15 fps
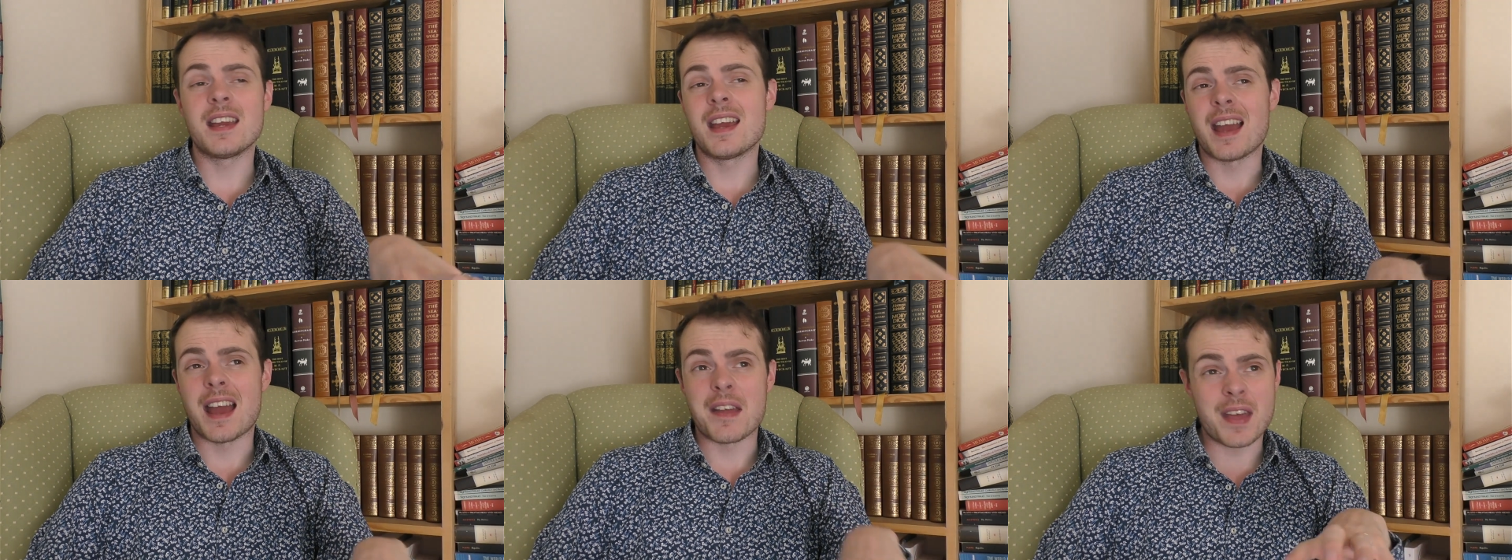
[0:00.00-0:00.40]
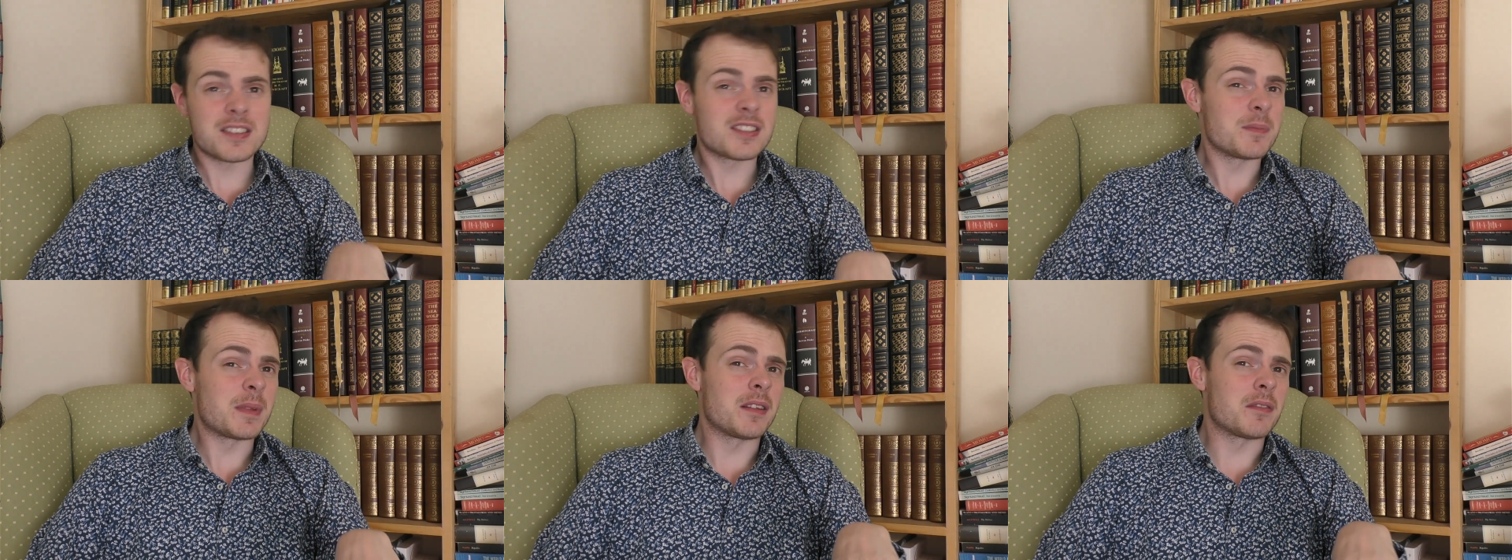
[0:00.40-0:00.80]
and that's
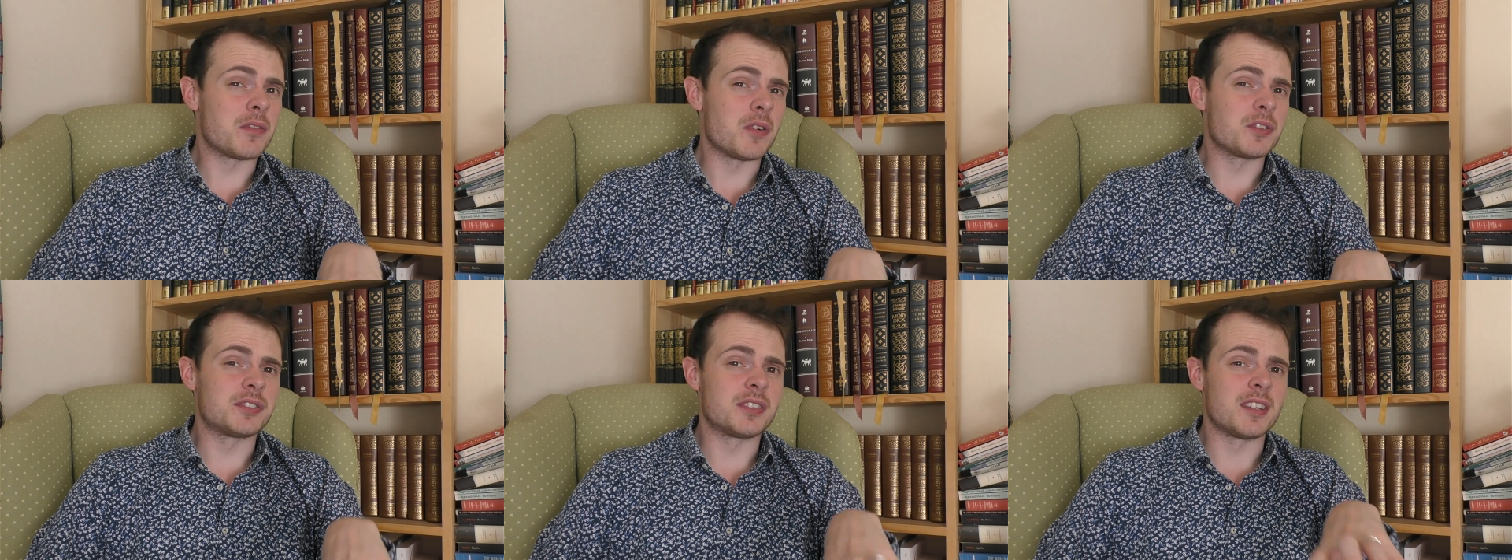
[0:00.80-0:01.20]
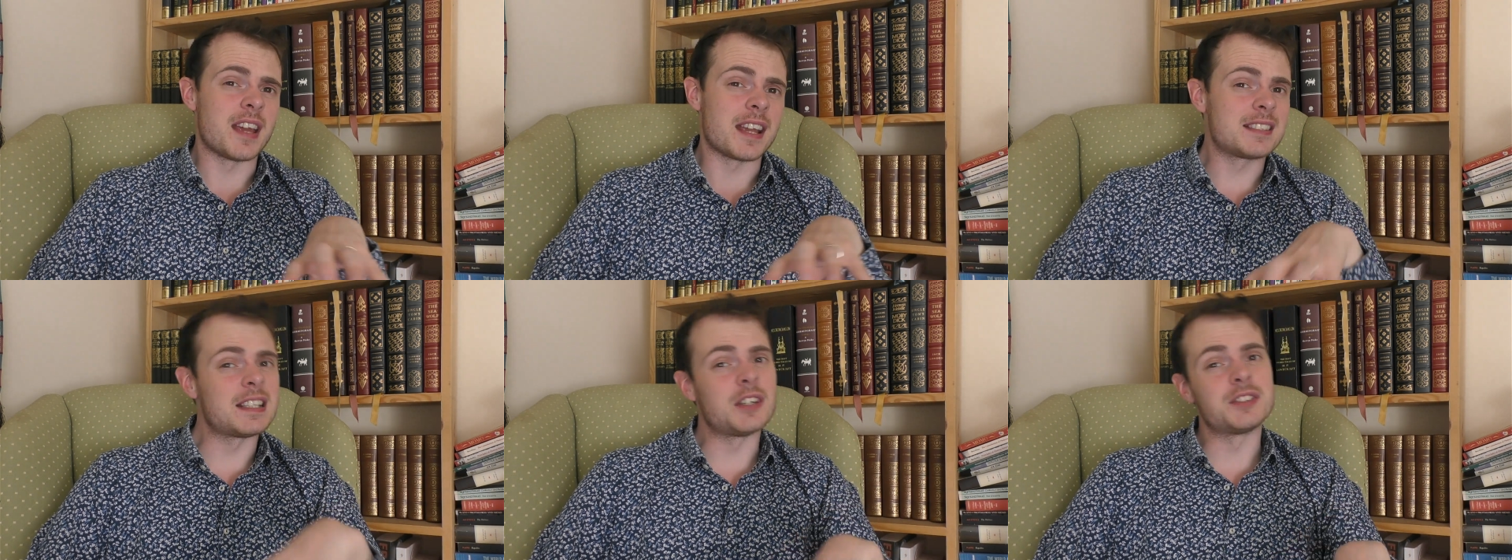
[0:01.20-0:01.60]
something that Forster
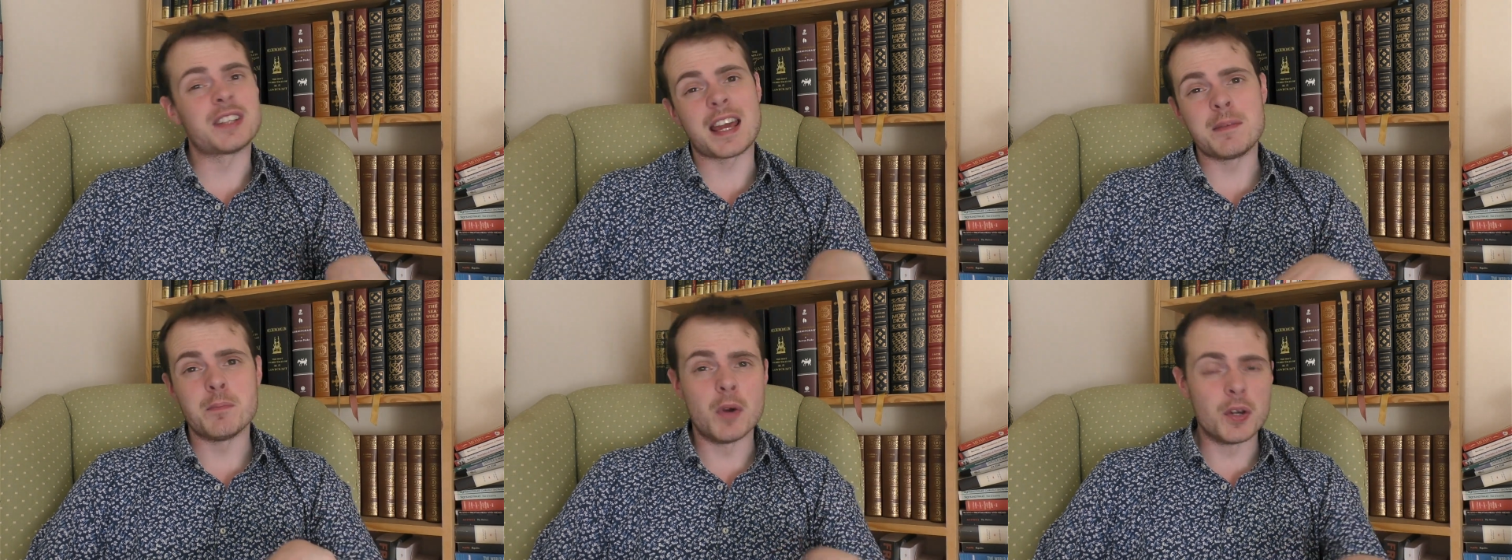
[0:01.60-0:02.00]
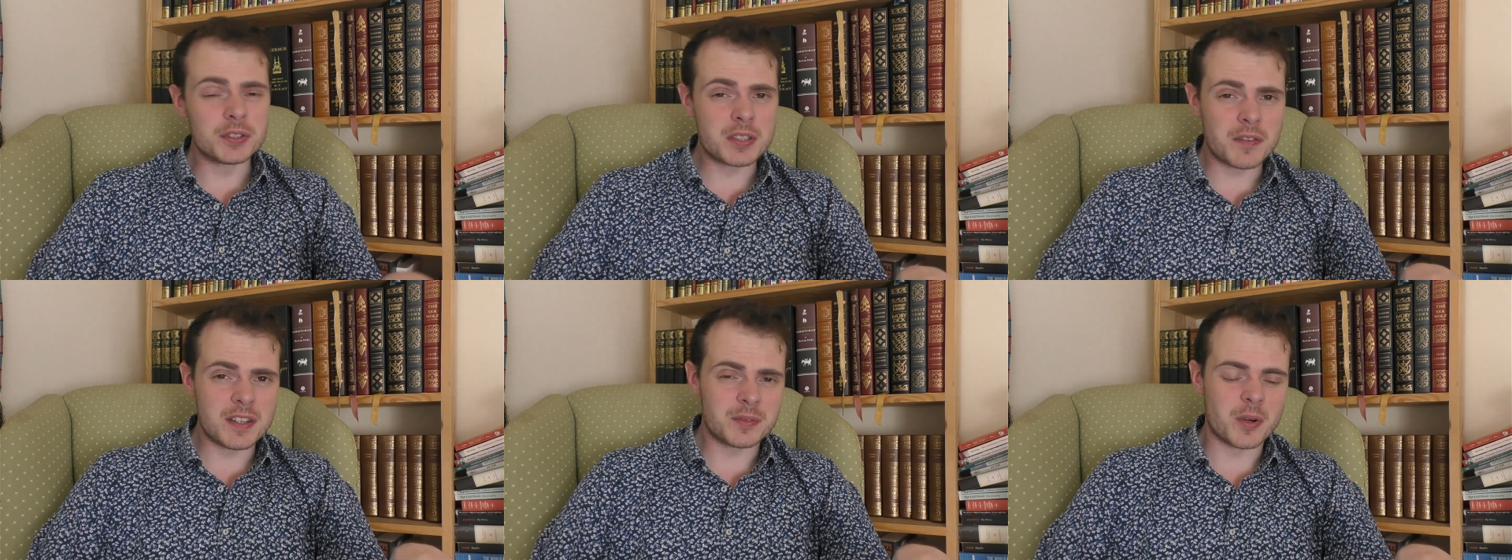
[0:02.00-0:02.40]
excels at in most of
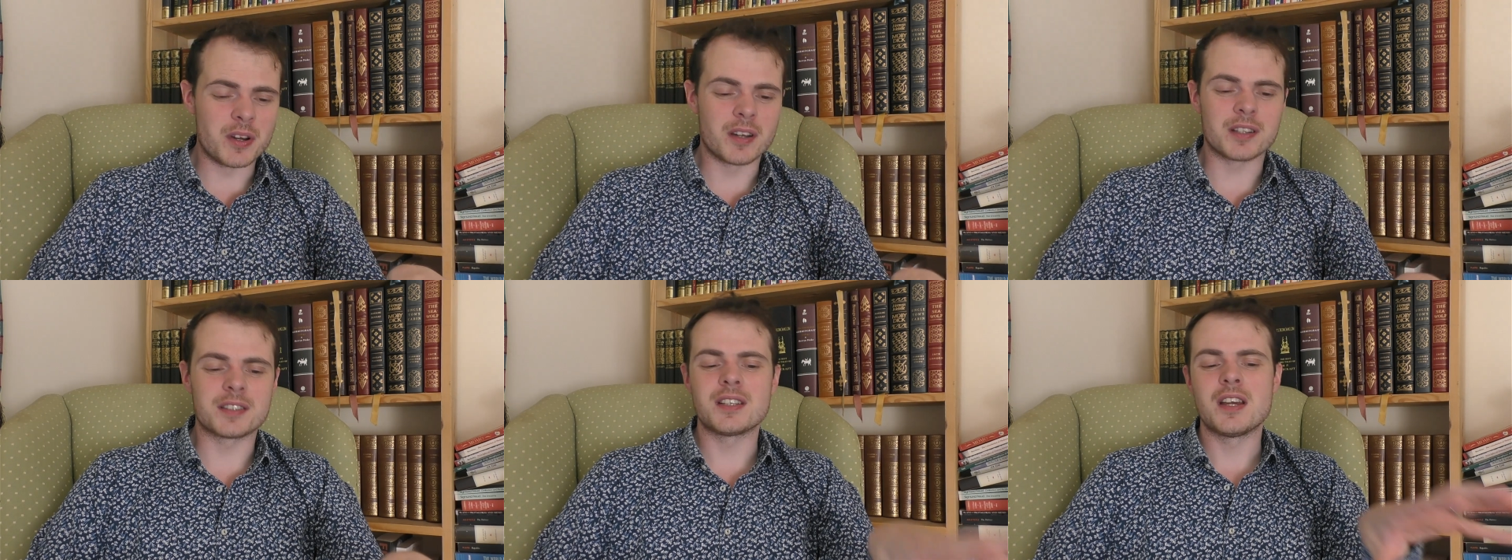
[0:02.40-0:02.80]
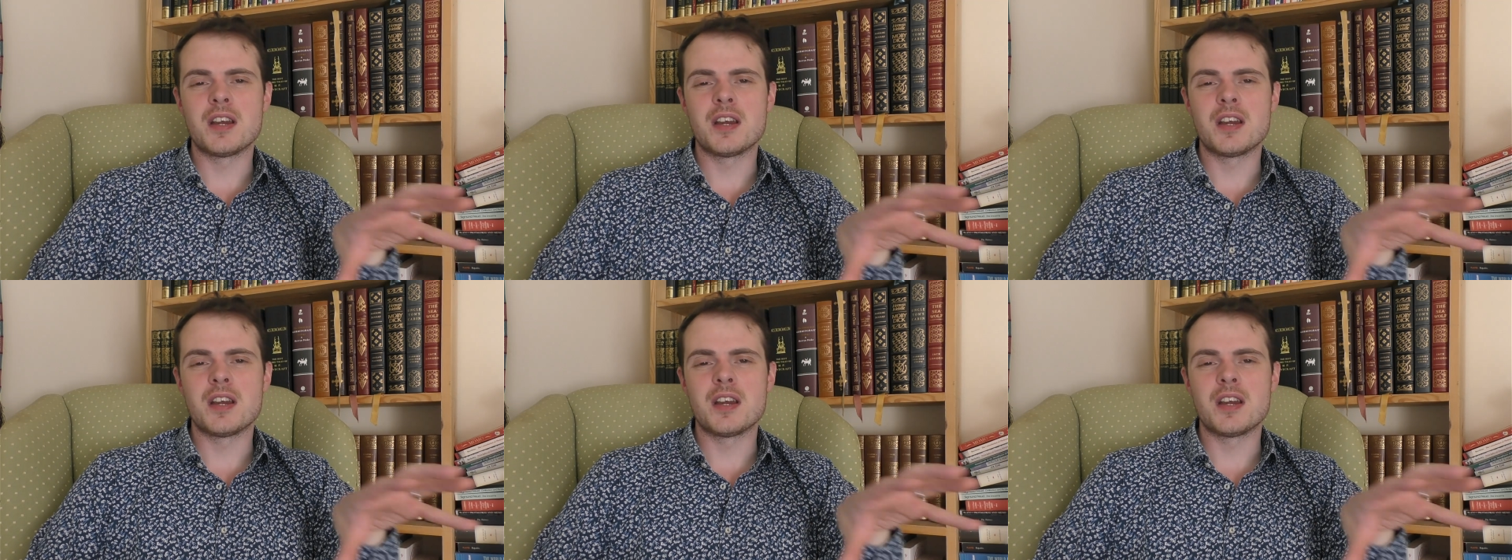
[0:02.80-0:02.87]
his works,